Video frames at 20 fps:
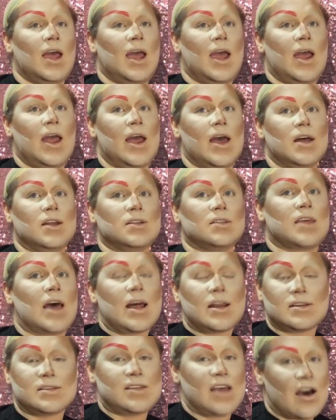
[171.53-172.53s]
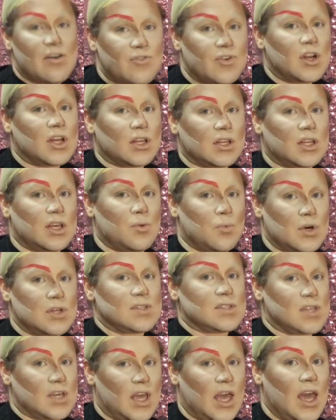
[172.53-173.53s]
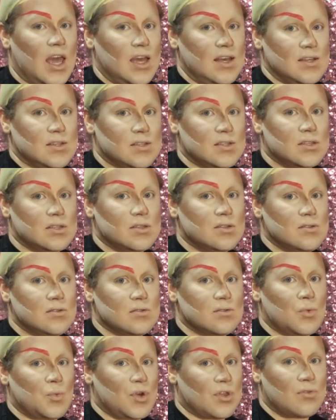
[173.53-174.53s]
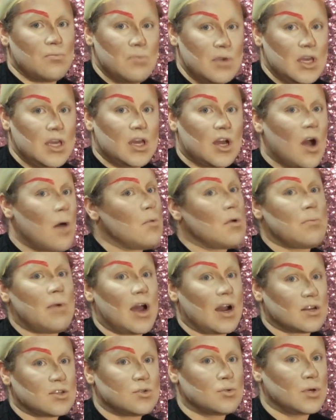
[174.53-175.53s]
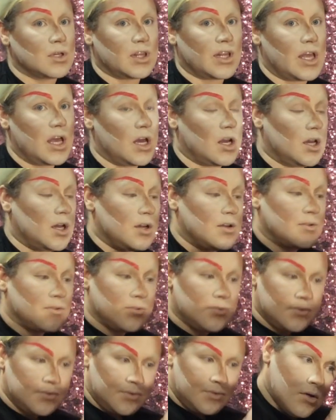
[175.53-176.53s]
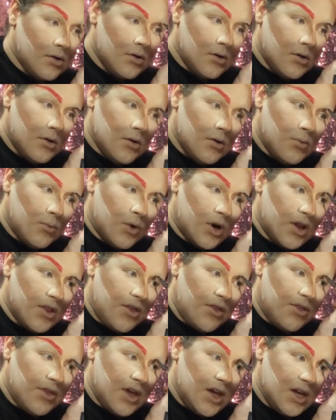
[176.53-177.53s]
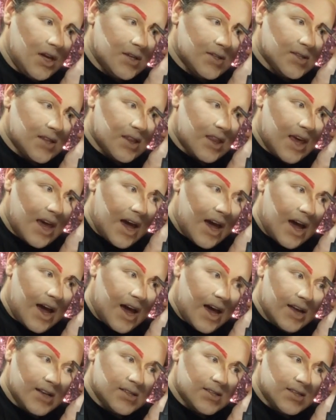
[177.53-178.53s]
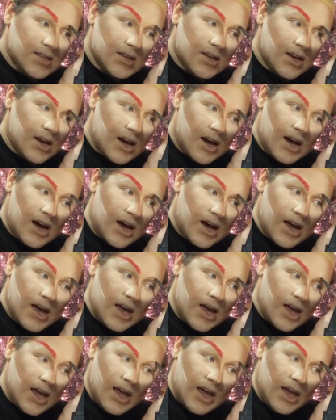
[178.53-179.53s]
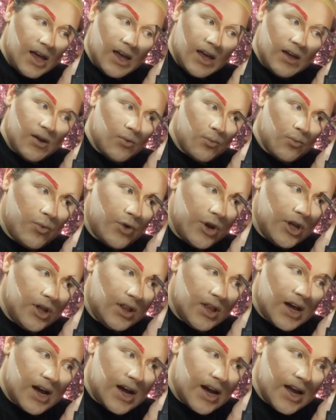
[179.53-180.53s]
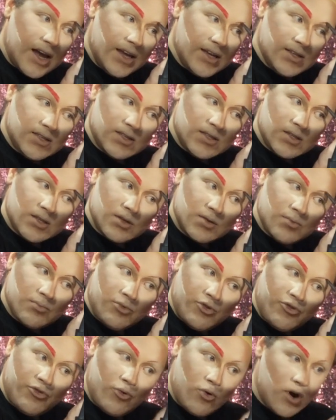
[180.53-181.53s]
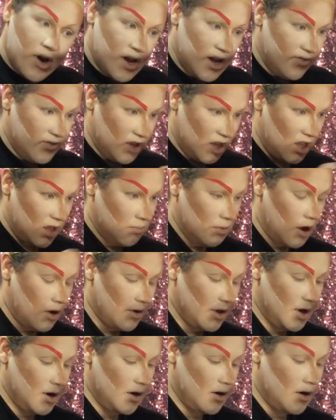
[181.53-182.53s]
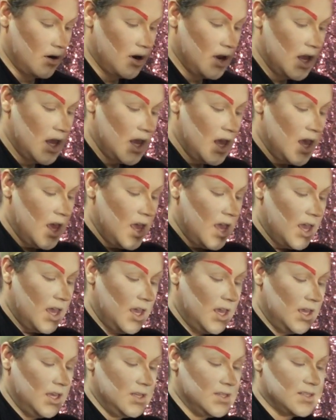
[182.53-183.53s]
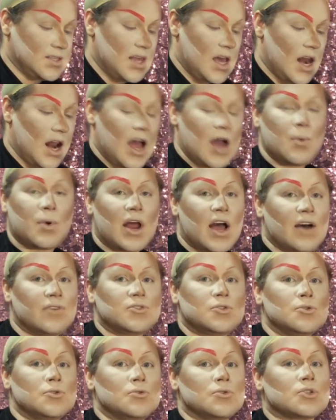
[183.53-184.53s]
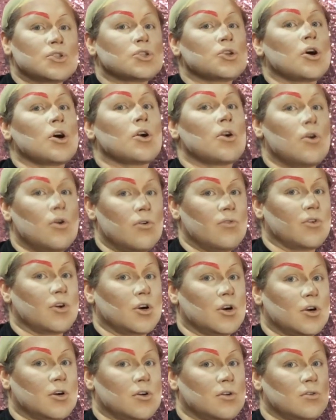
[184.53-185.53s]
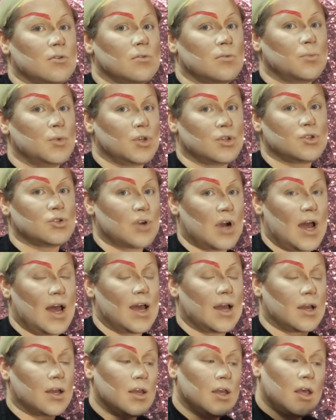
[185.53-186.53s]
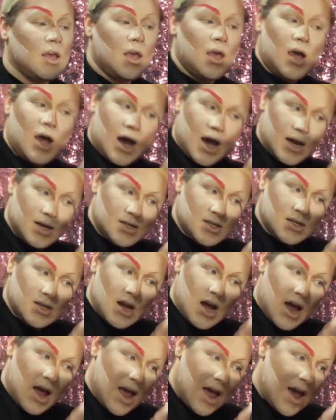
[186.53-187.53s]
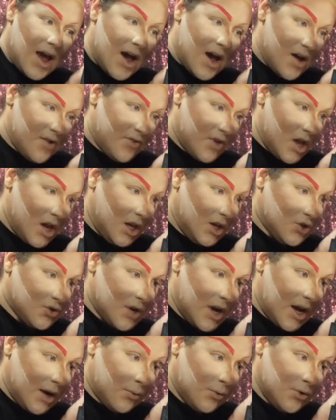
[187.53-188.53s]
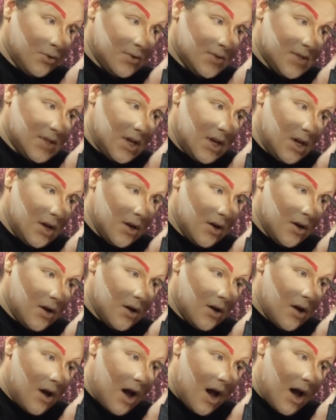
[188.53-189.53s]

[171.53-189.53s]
And that definitely was the case with me coming back to Atlanta. One of the things that I realized before I even came out here is that I would have to start over with drag. I did not have any drag roots here.